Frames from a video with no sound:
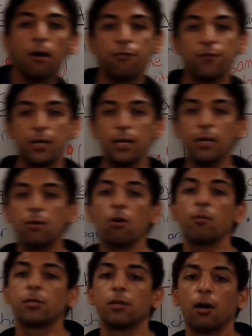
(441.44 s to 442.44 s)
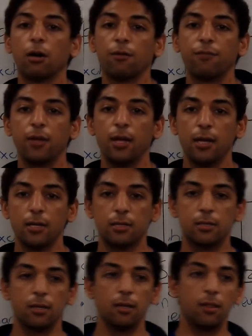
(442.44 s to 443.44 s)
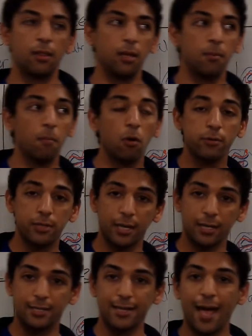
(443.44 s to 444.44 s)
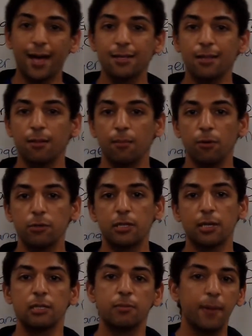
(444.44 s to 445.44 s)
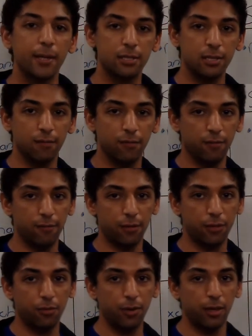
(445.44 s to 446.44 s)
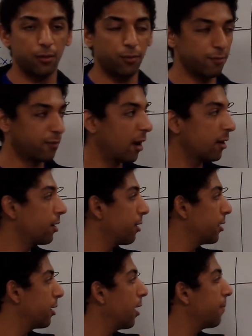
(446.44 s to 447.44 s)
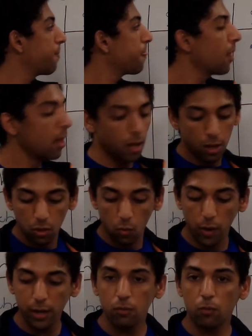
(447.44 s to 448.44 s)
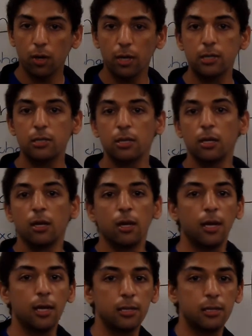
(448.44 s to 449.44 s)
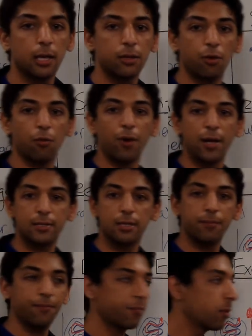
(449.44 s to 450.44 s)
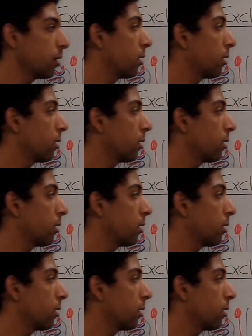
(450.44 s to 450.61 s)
Affinity chromatography is the most exact and the most expensive of the three that we've got here today. The way it works is that the resin